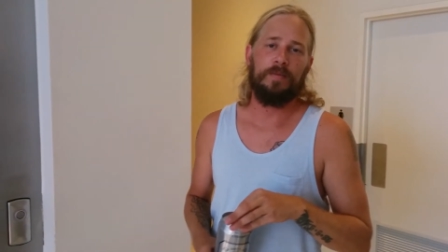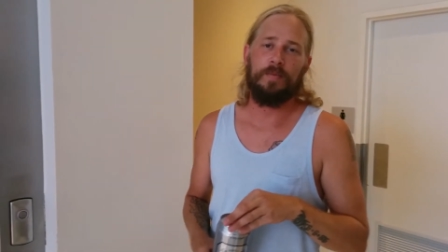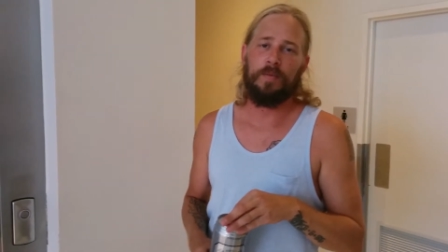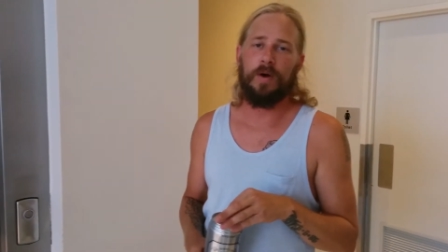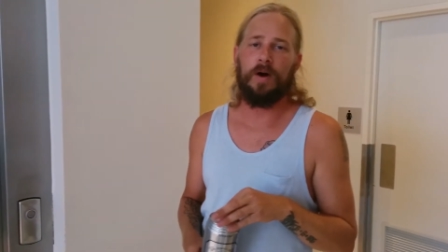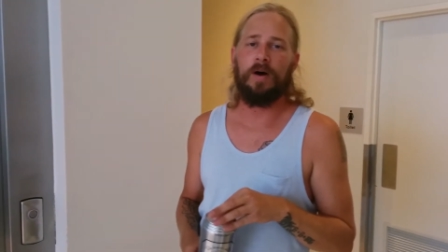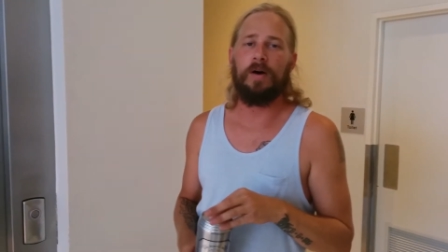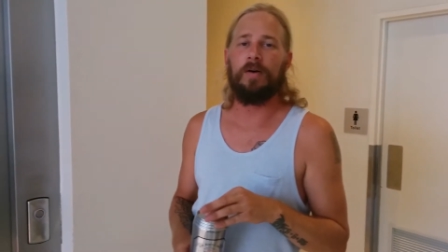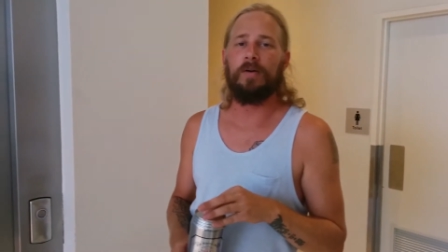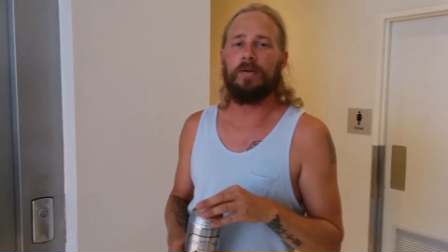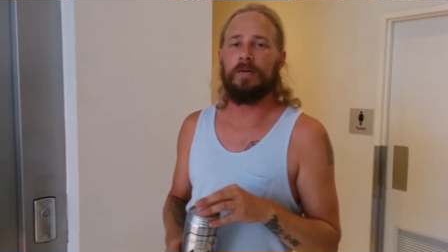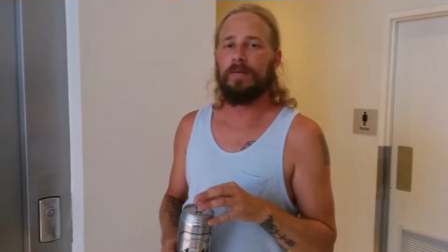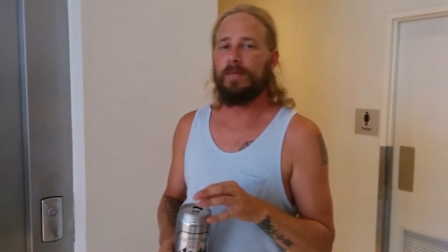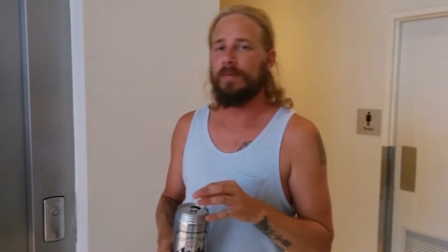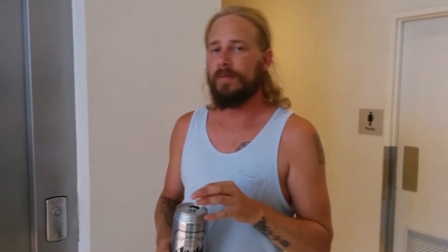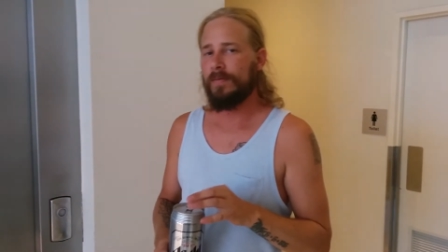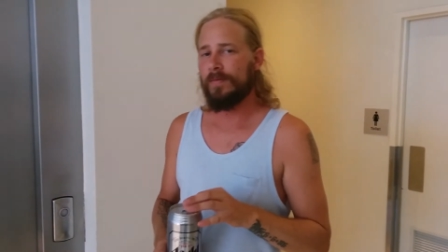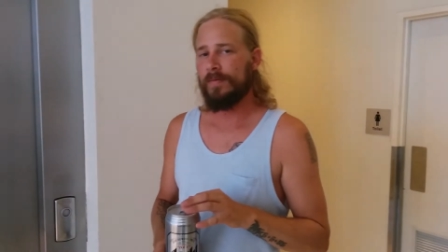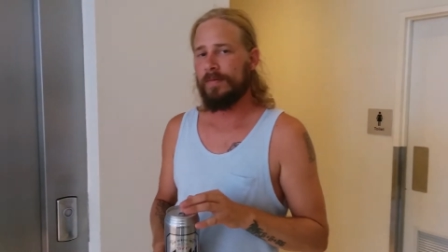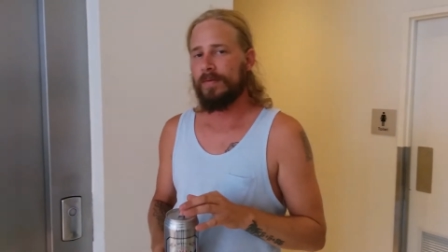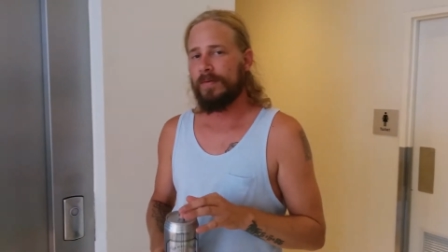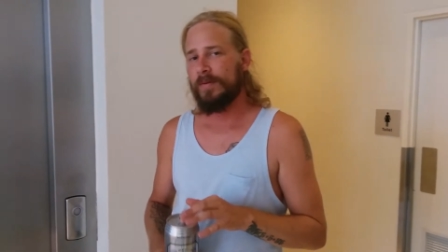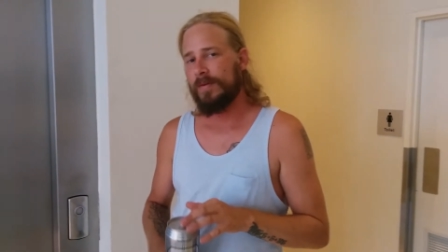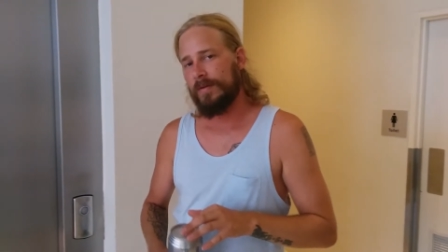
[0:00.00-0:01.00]
Well,
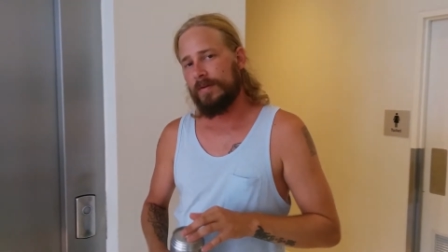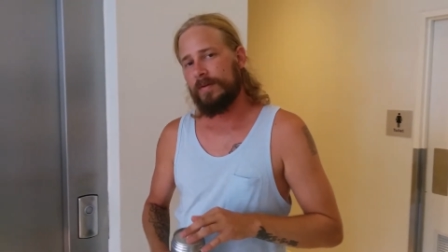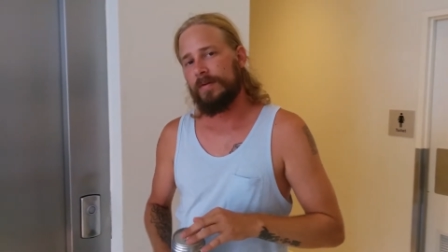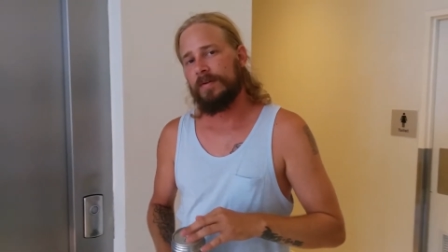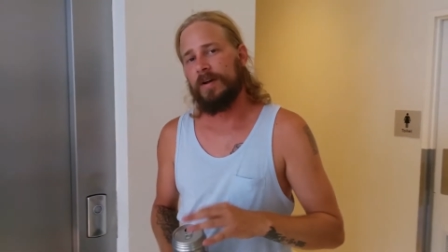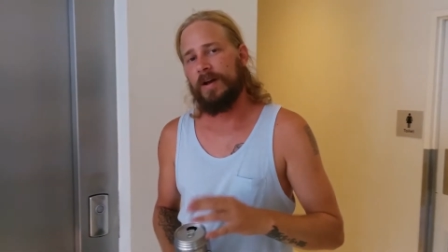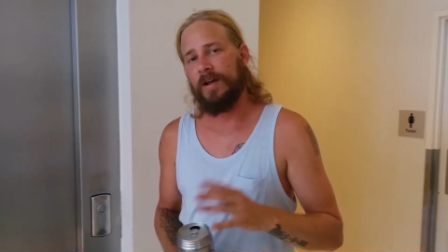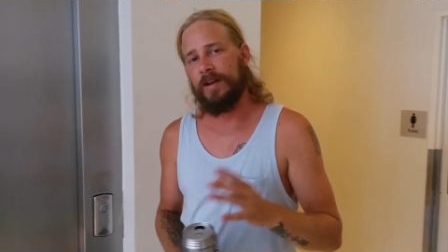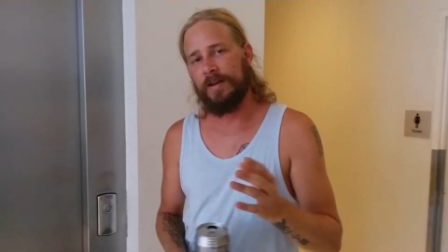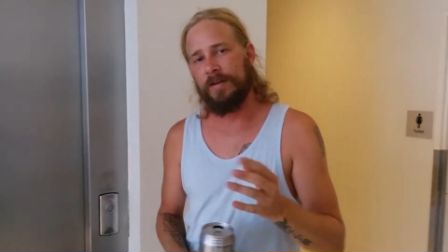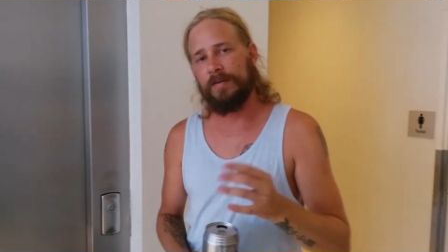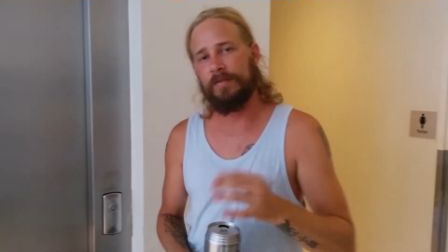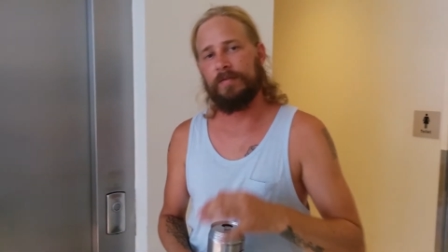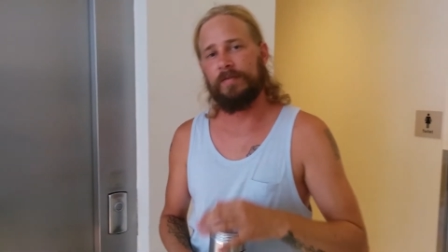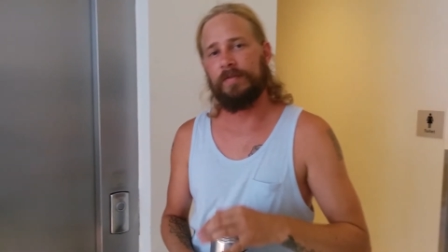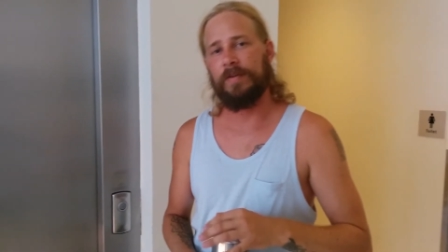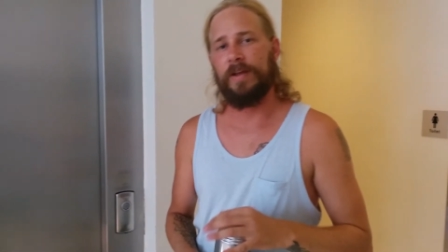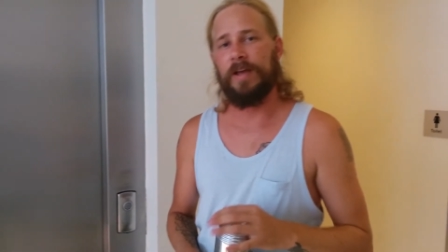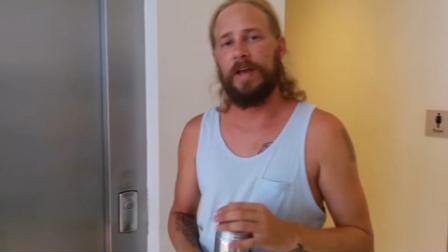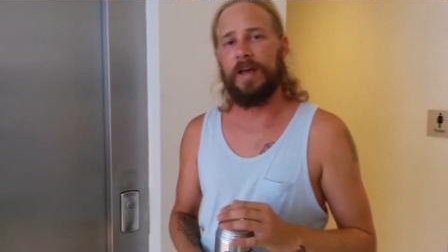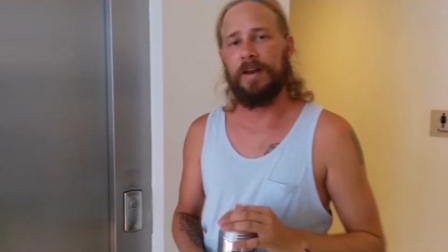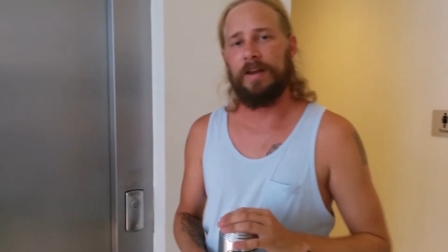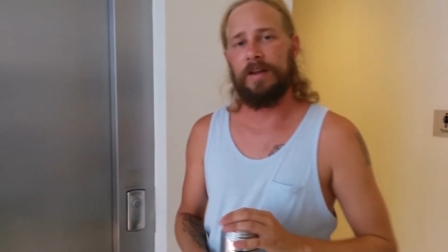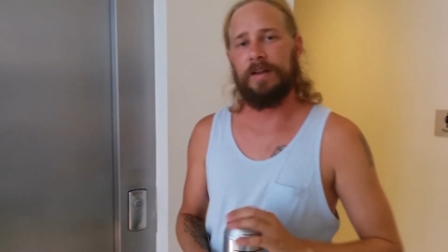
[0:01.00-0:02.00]
I didn't
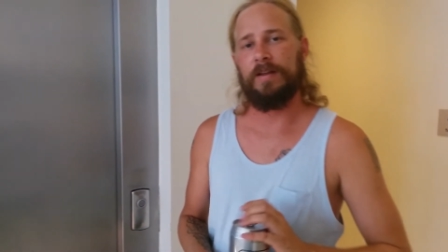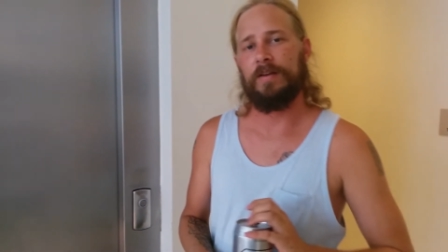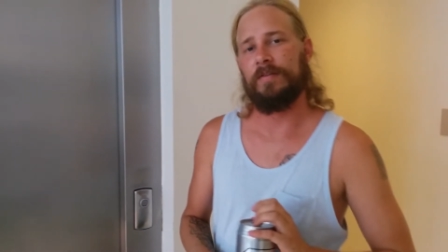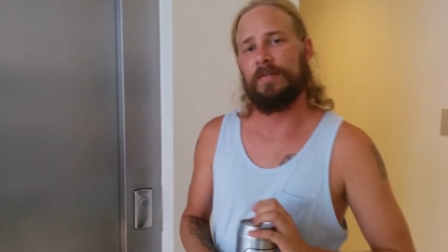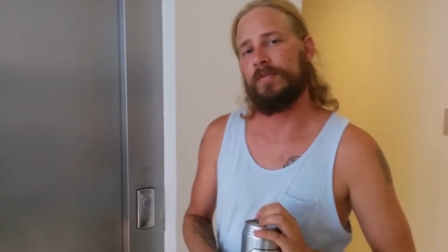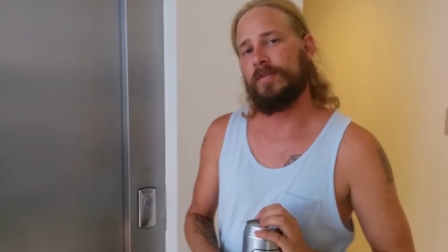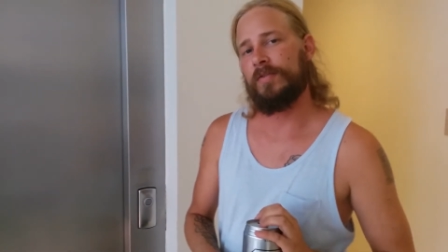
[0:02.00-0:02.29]
forget it,